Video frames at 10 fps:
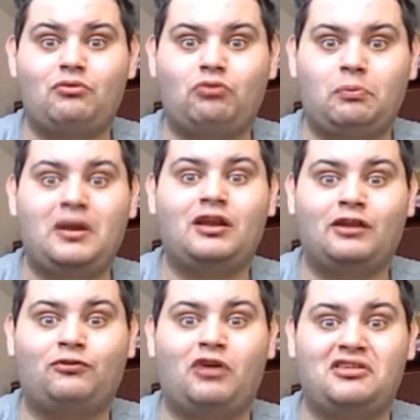repeatedly
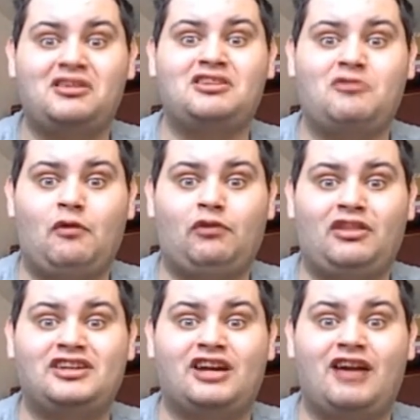throughout the
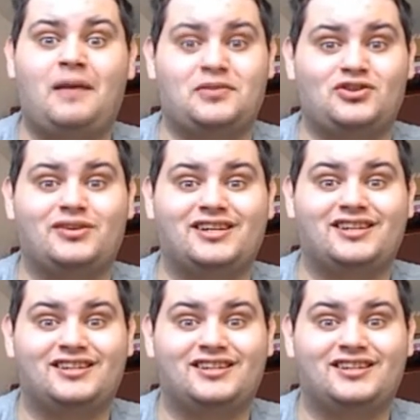entire episode?